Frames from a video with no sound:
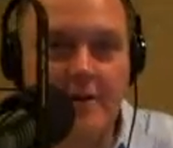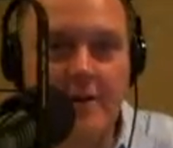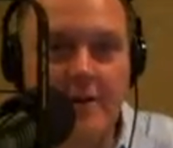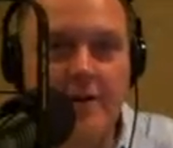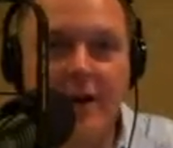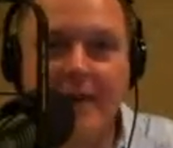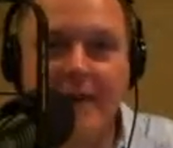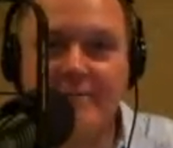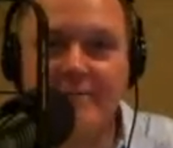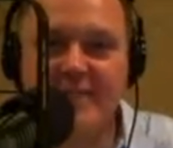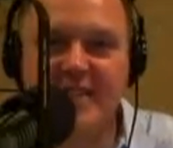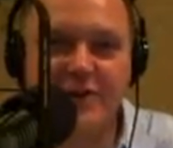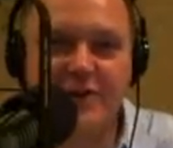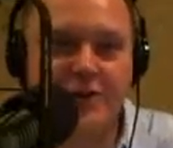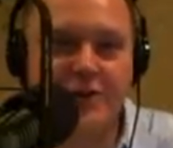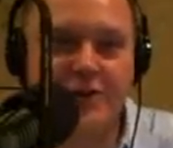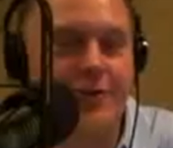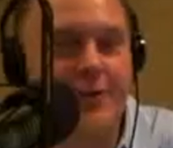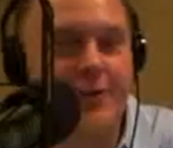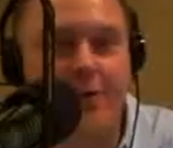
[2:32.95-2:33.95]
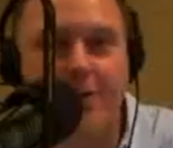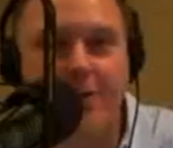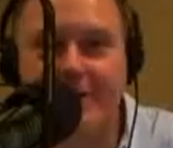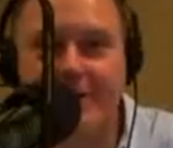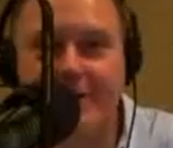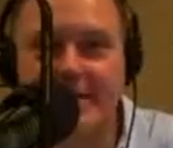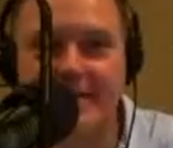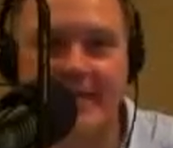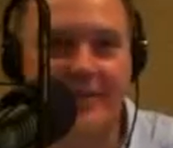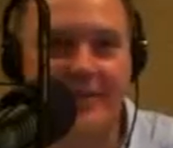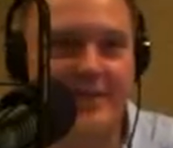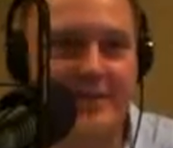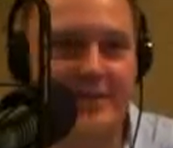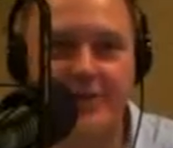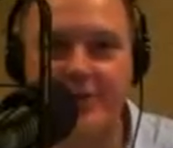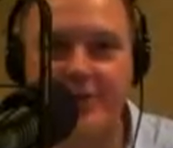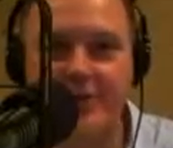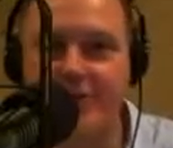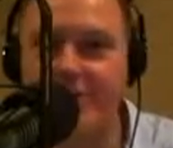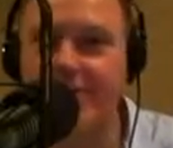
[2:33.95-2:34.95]
I'm 6 years old in
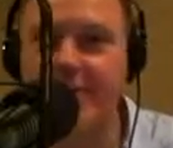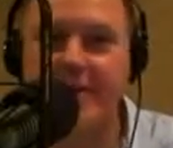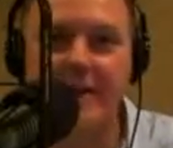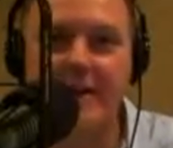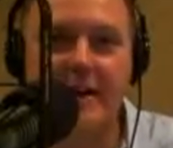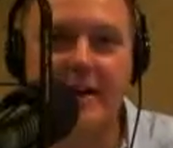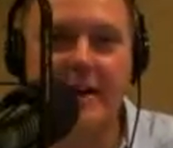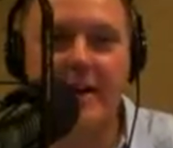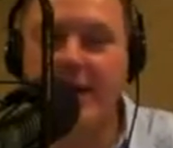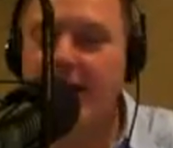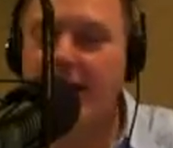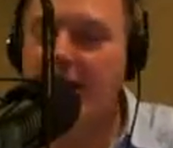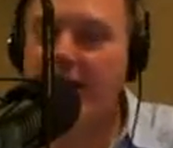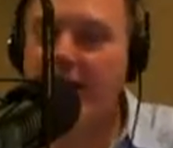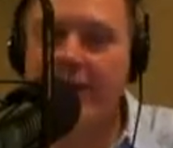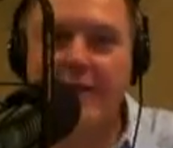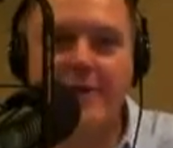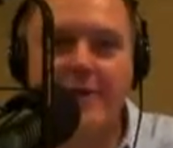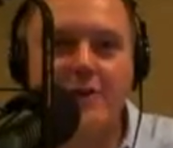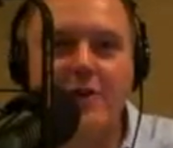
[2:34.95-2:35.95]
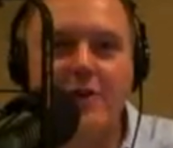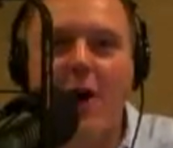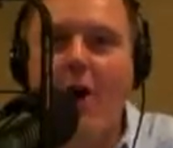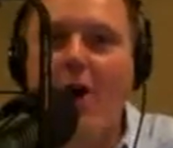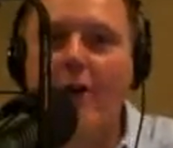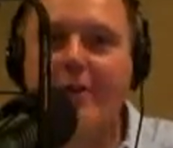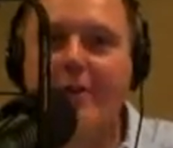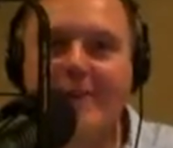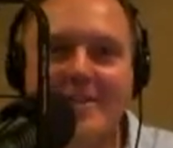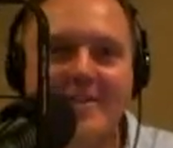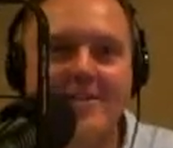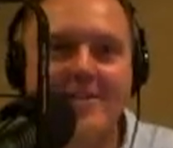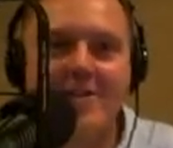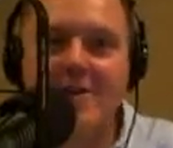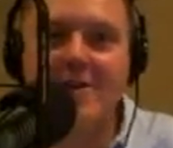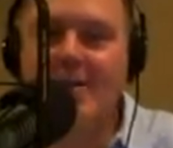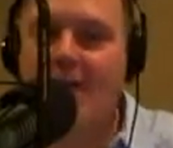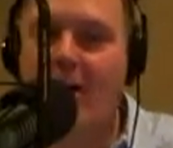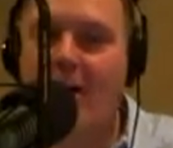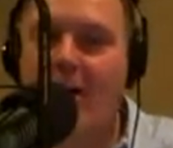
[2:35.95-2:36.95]
72, and, there's all this
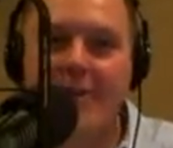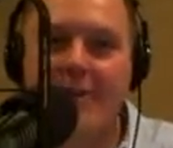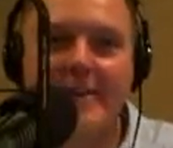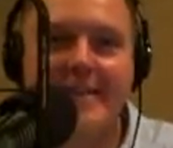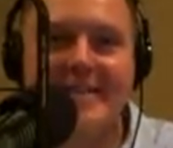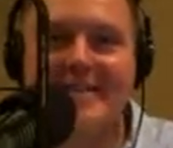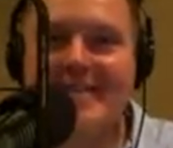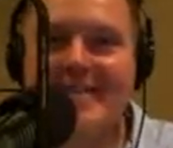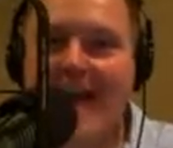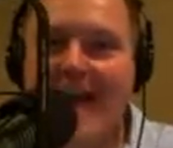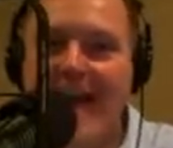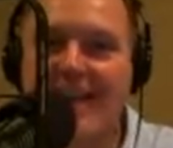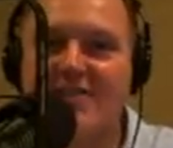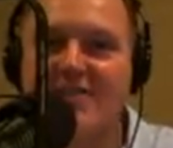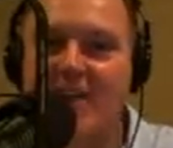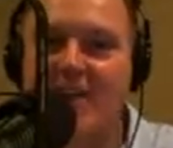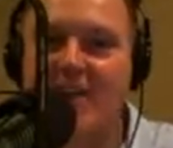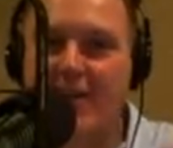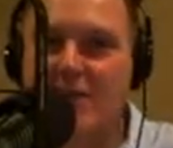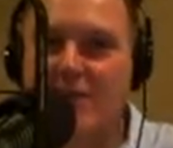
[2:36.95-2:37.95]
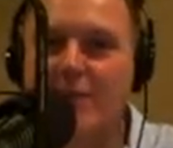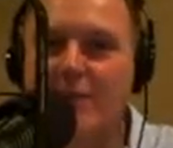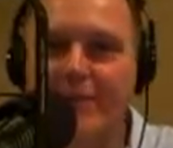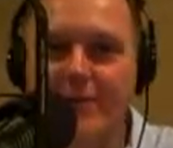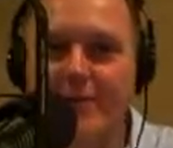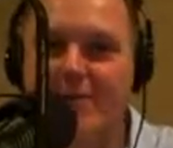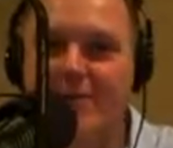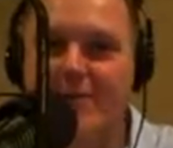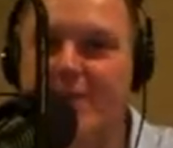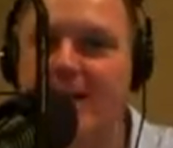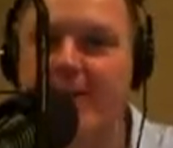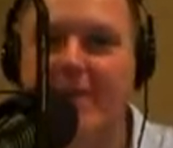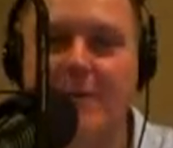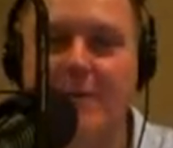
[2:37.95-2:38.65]
NASA lunar stuff.